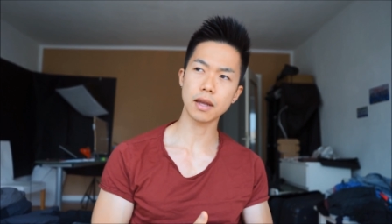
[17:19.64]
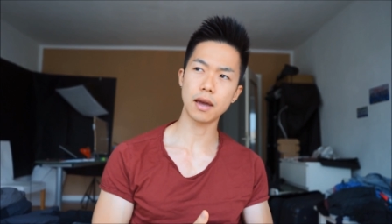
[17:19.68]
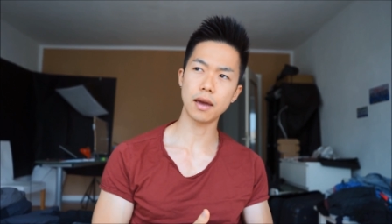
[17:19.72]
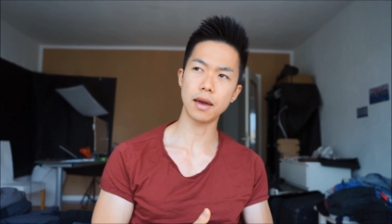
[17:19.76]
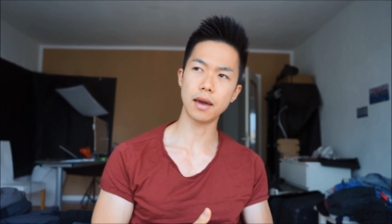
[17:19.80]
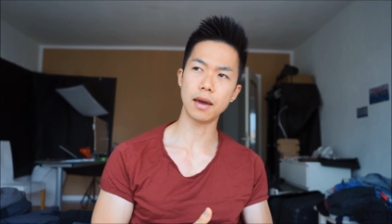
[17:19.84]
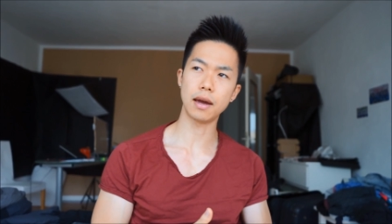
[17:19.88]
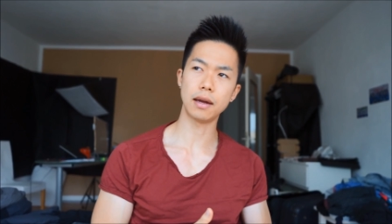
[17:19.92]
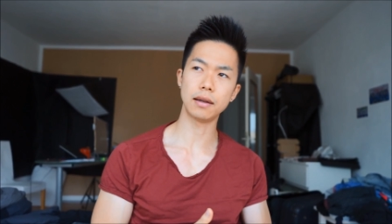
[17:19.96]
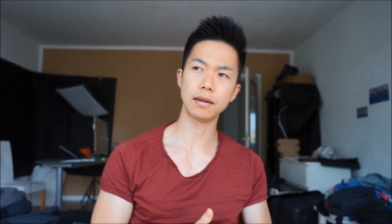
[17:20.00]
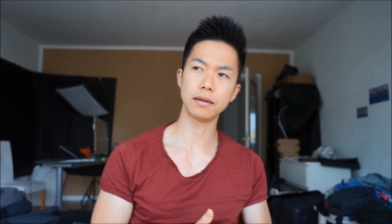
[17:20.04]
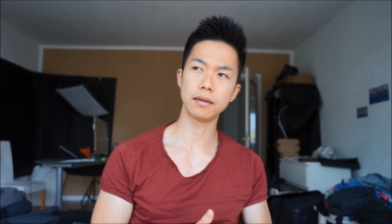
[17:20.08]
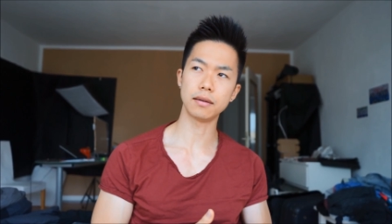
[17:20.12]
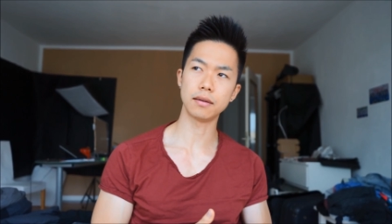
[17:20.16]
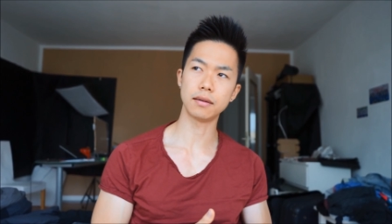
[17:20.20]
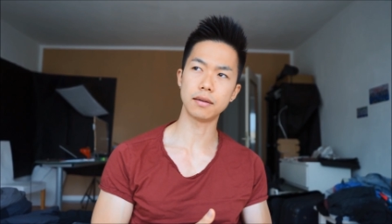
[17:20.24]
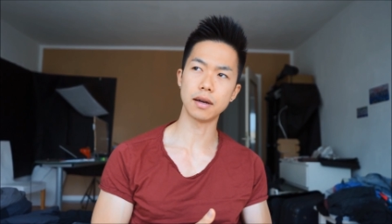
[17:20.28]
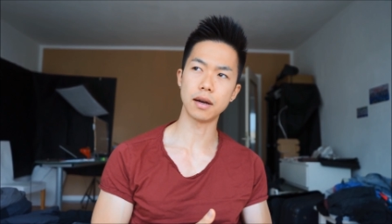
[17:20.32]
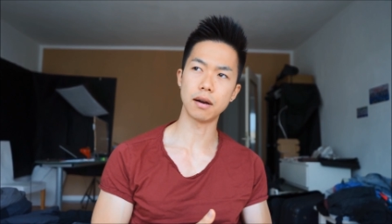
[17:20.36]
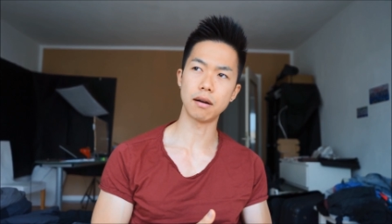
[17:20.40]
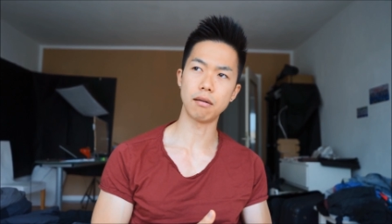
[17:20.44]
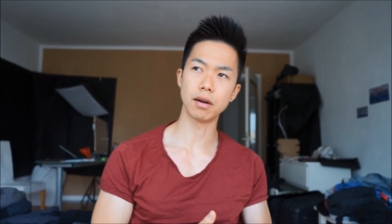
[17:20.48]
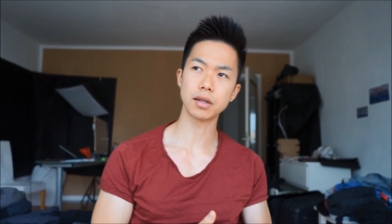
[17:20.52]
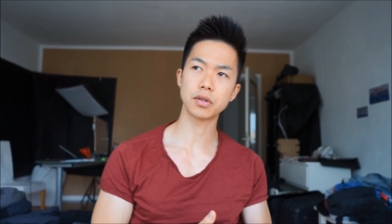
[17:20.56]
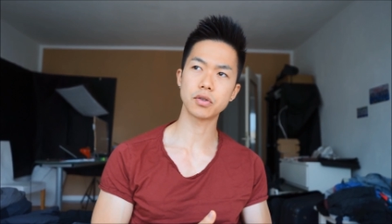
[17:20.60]
and
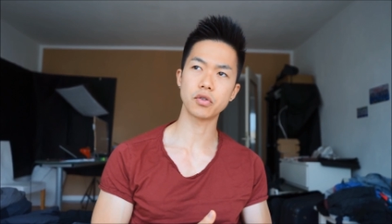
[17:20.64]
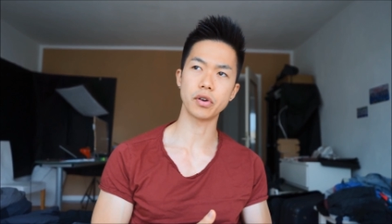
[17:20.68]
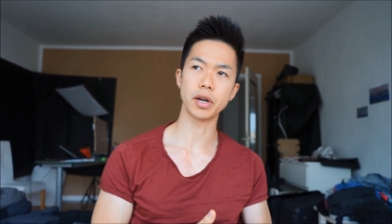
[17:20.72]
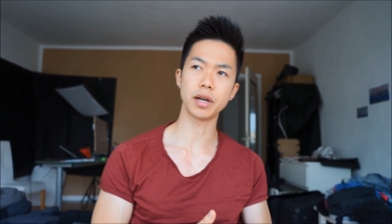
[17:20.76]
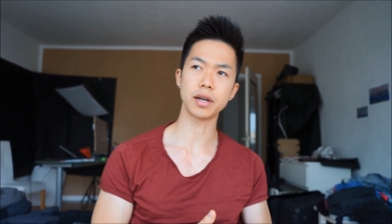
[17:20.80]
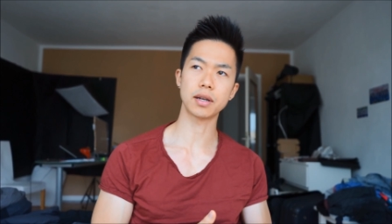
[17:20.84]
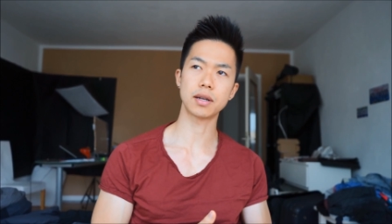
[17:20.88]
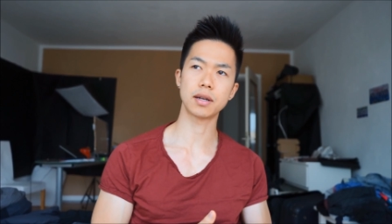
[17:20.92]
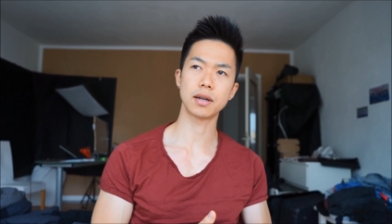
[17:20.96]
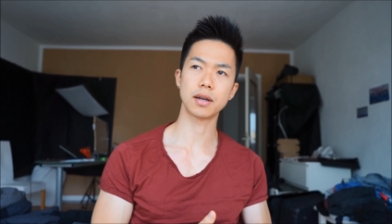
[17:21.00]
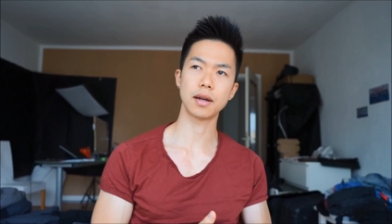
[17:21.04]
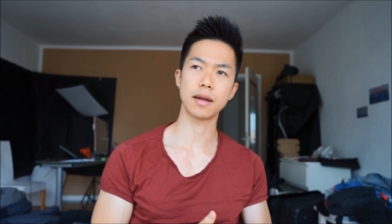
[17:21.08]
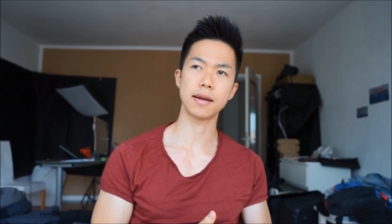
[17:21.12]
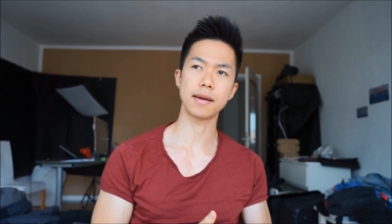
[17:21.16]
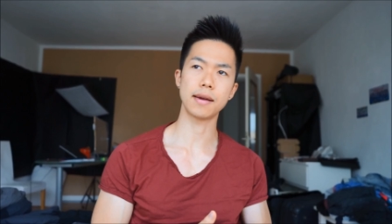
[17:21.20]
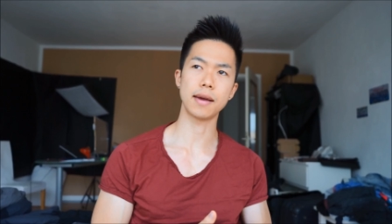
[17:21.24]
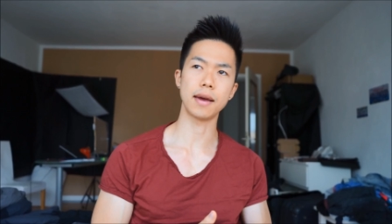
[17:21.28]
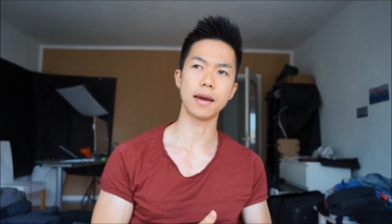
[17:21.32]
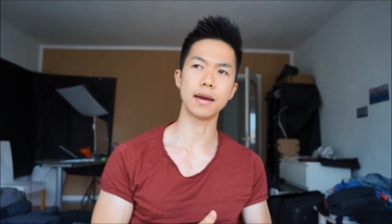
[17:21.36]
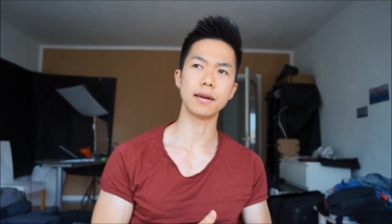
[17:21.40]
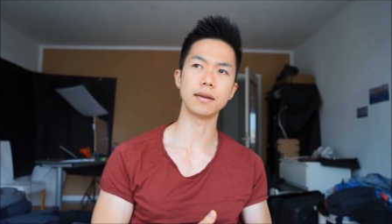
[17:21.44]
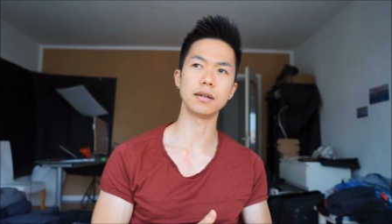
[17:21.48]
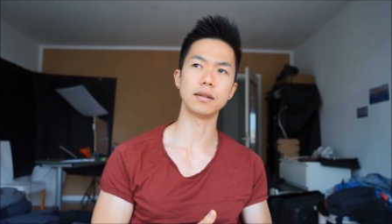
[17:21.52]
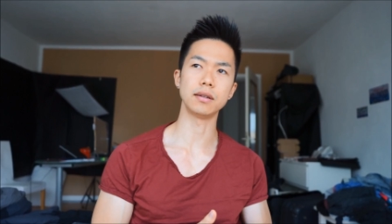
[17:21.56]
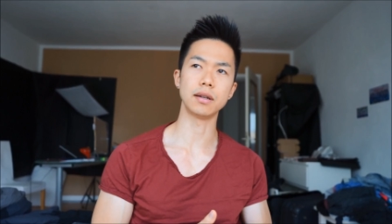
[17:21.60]
the rhetoric
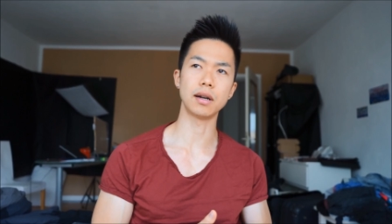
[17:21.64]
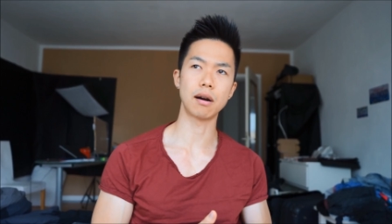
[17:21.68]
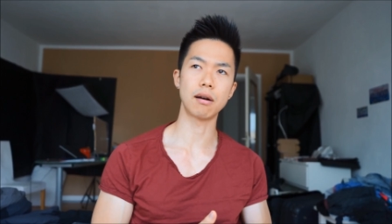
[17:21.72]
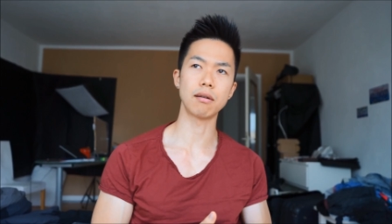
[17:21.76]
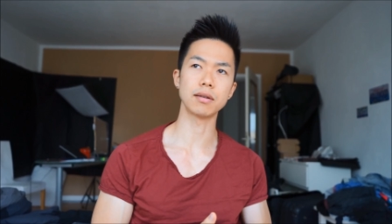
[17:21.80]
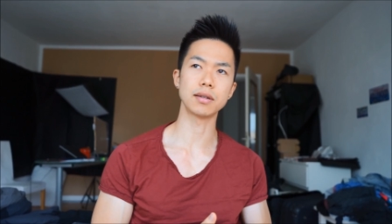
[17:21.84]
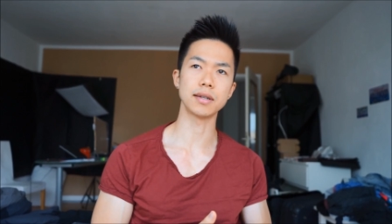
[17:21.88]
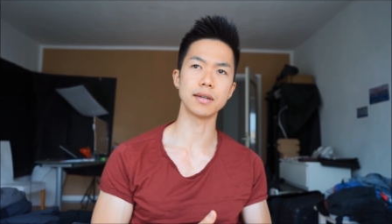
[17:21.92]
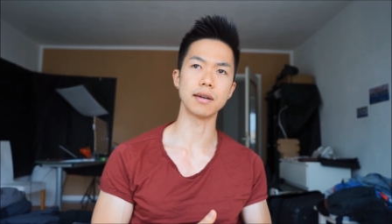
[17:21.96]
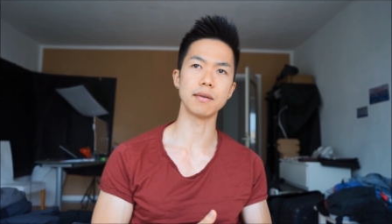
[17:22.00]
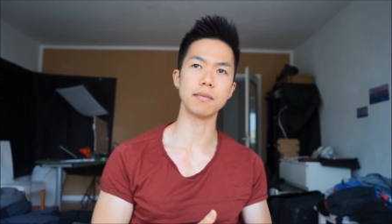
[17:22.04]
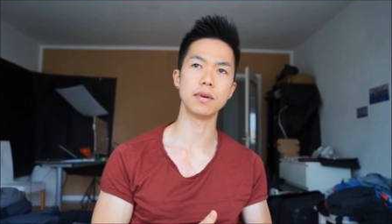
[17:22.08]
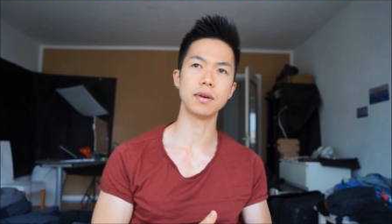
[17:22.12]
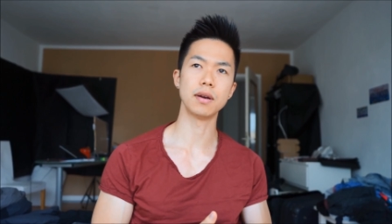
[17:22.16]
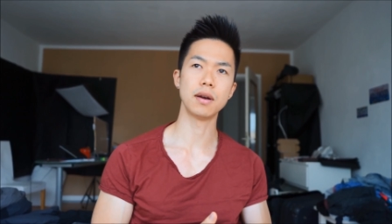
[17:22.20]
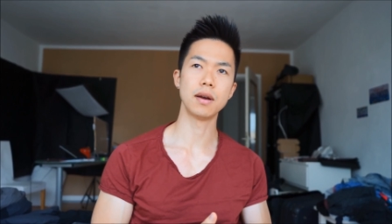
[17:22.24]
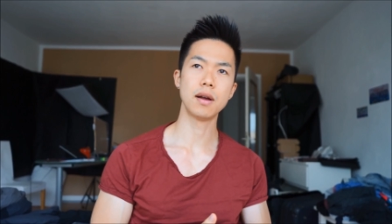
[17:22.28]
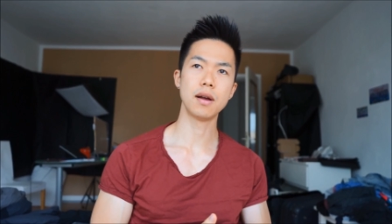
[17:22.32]
and the narrative